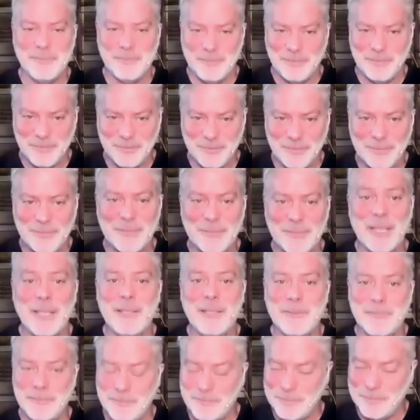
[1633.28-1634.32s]
Like I'm
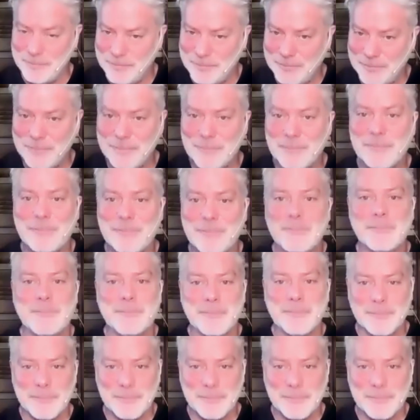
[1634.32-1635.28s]
different from reality.